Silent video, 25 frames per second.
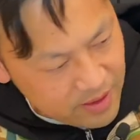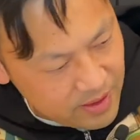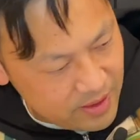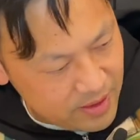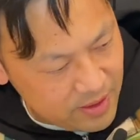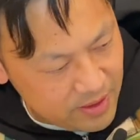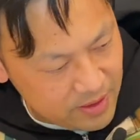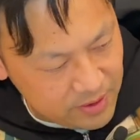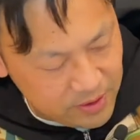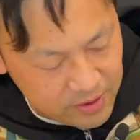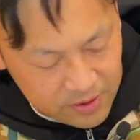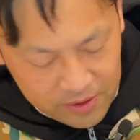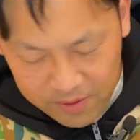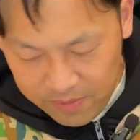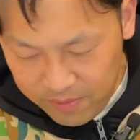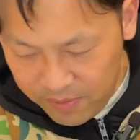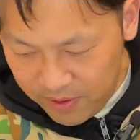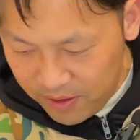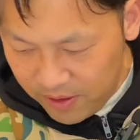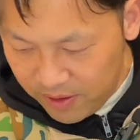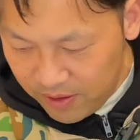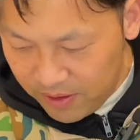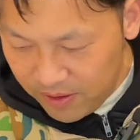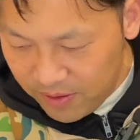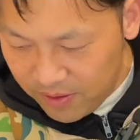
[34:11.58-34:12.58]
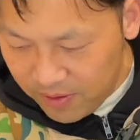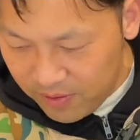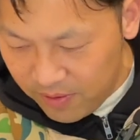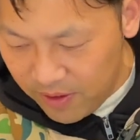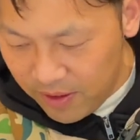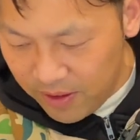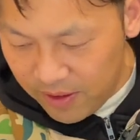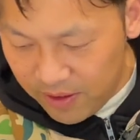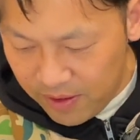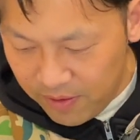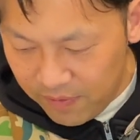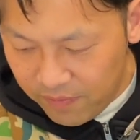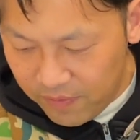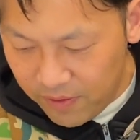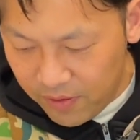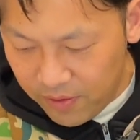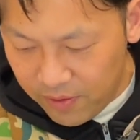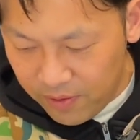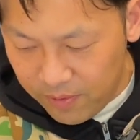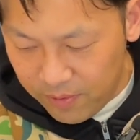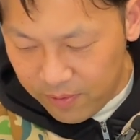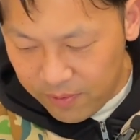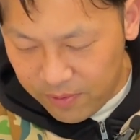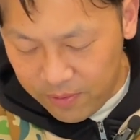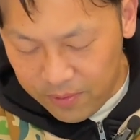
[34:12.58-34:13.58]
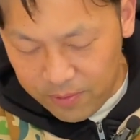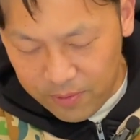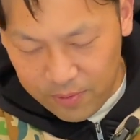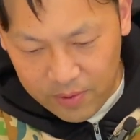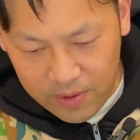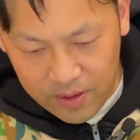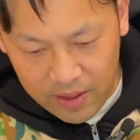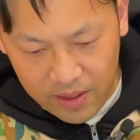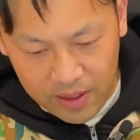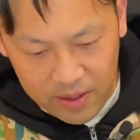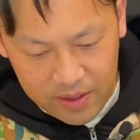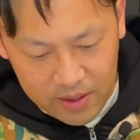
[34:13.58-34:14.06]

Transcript: yeah, it's gonna be quite difficult to